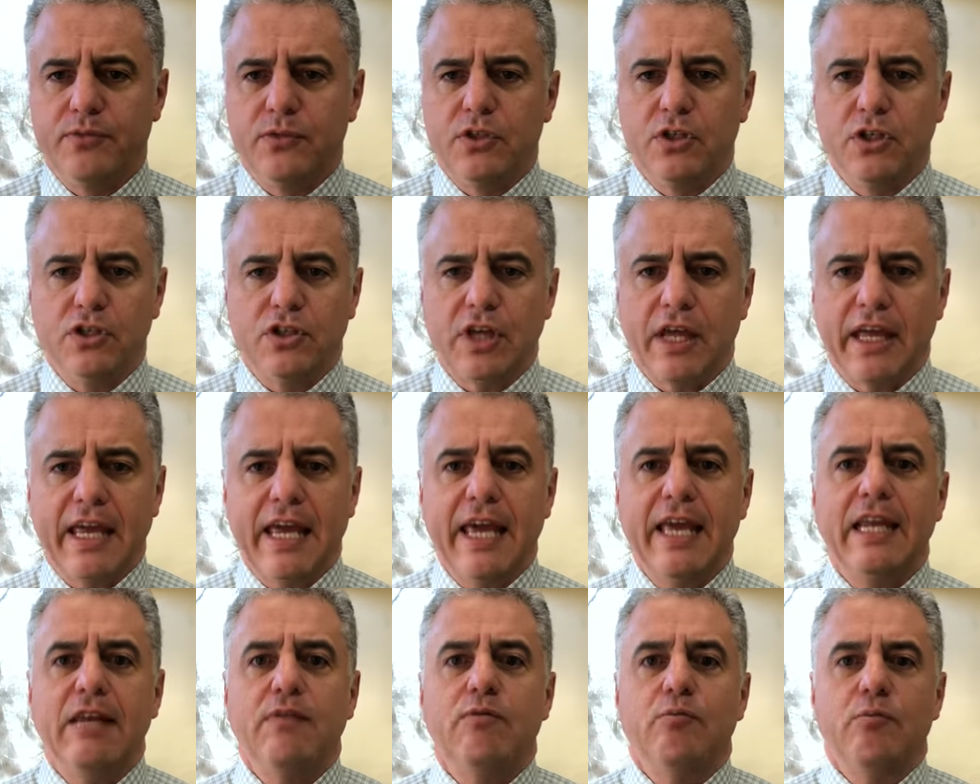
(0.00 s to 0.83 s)
just they
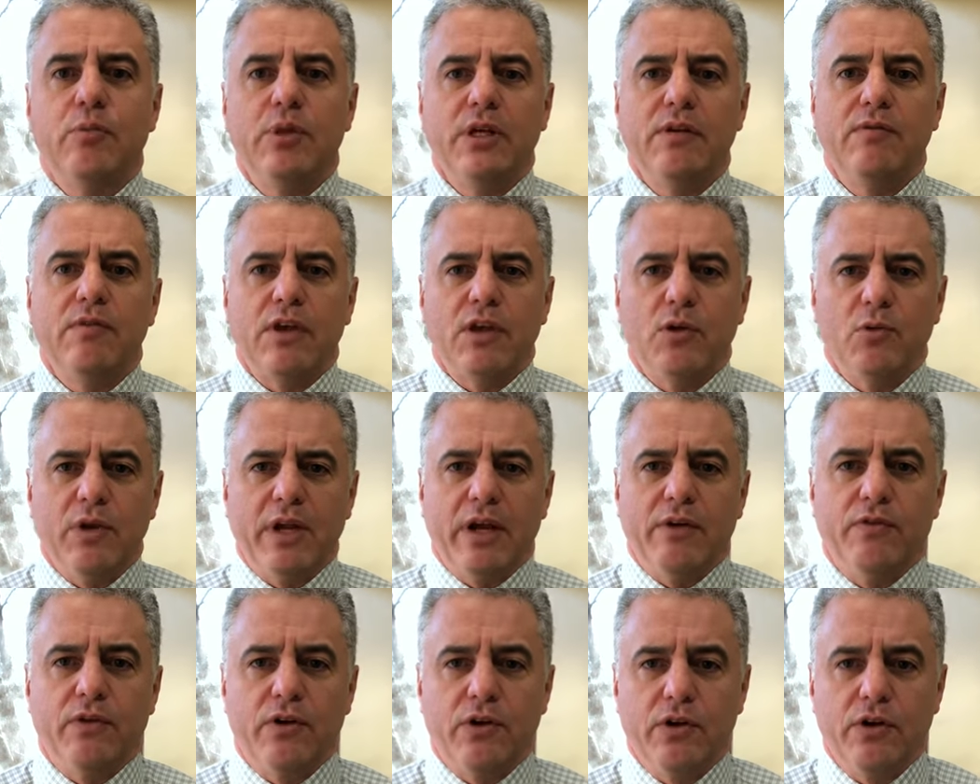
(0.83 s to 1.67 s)
can't even believe that you would
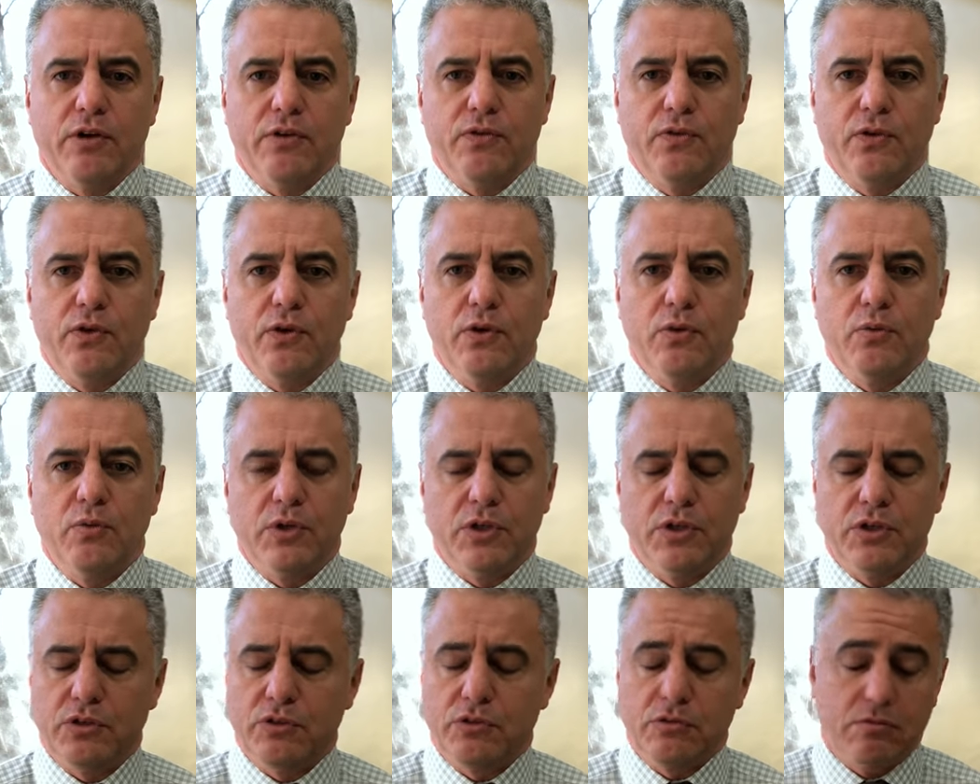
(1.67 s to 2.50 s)
ever cook food,
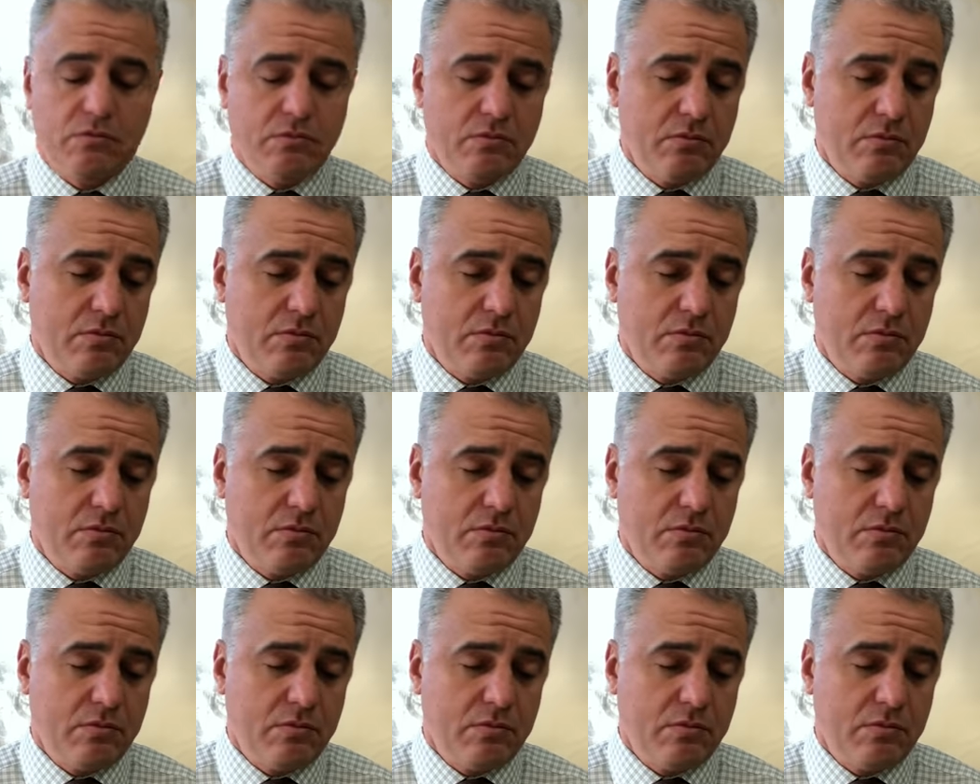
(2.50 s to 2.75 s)
which is,